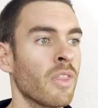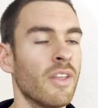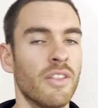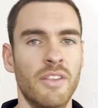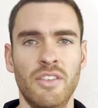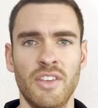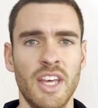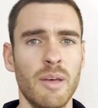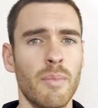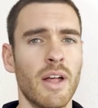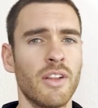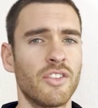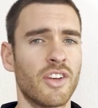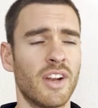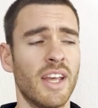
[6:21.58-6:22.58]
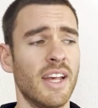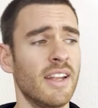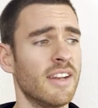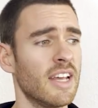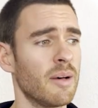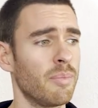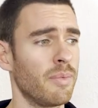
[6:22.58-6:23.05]
This email is going to
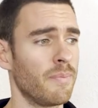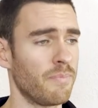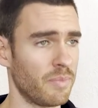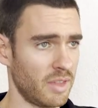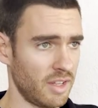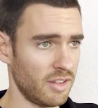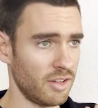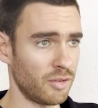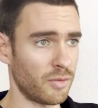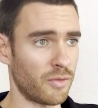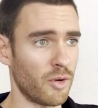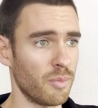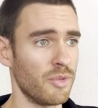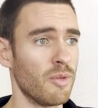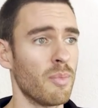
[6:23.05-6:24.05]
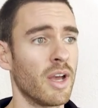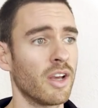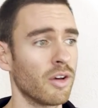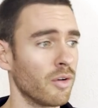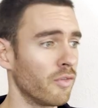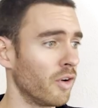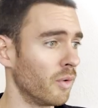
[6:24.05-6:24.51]
end up in this from
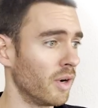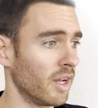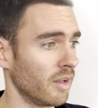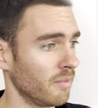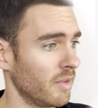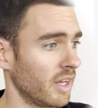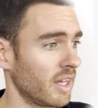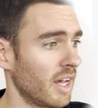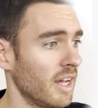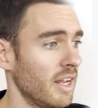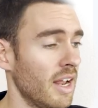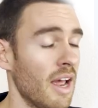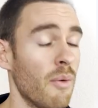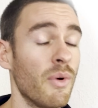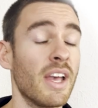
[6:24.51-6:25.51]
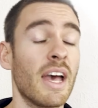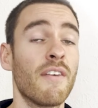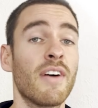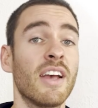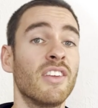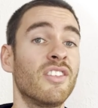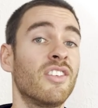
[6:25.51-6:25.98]
Umango folder. Okay, and we have
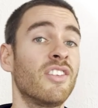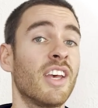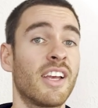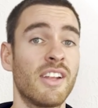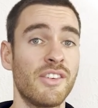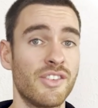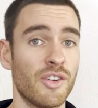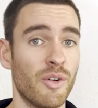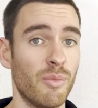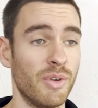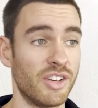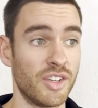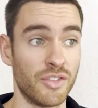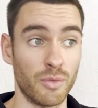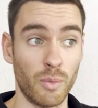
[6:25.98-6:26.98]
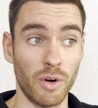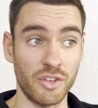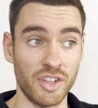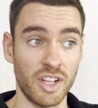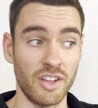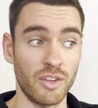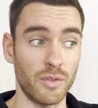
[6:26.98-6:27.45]
a second job, which is
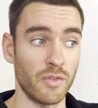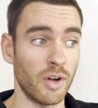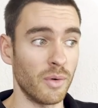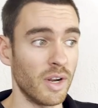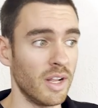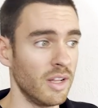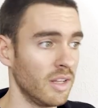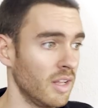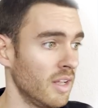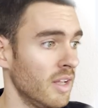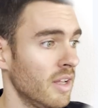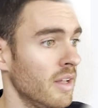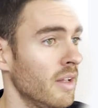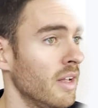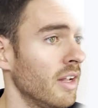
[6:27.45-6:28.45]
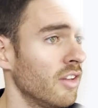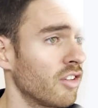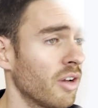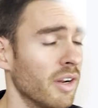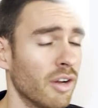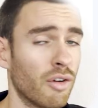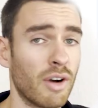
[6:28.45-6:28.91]
watching this folder. It's
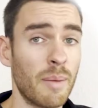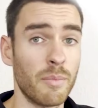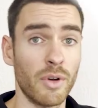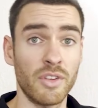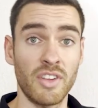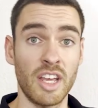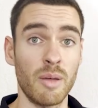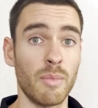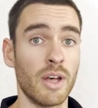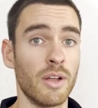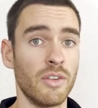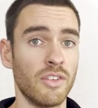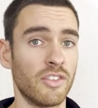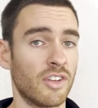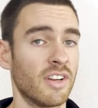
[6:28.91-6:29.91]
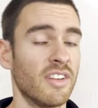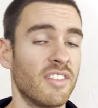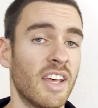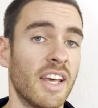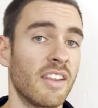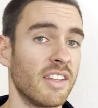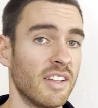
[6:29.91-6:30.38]
going to grab those emails. It's going to
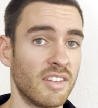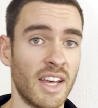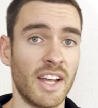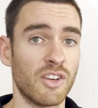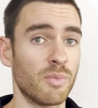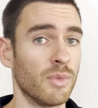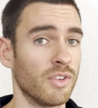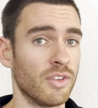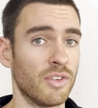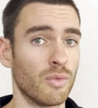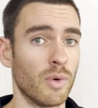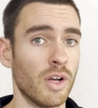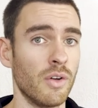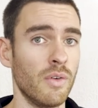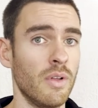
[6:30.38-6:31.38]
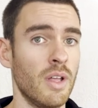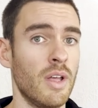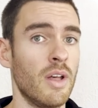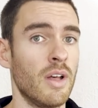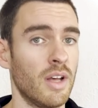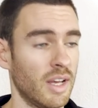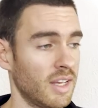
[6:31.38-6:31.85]
take the attachments as well.
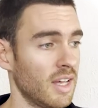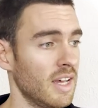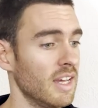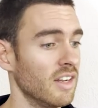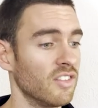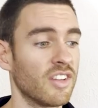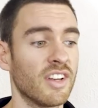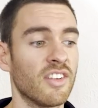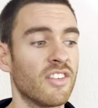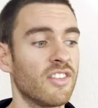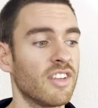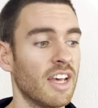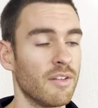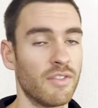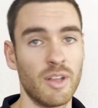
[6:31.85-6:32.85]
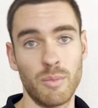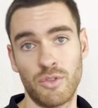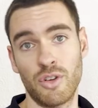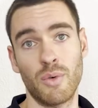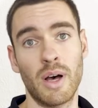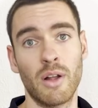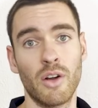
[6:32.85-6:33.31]
Okay, and it's going to save them
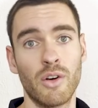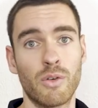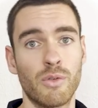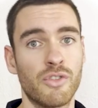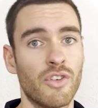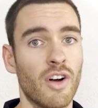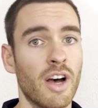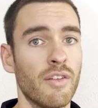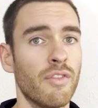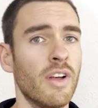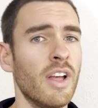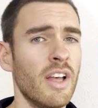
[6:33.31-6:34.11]
to our local drive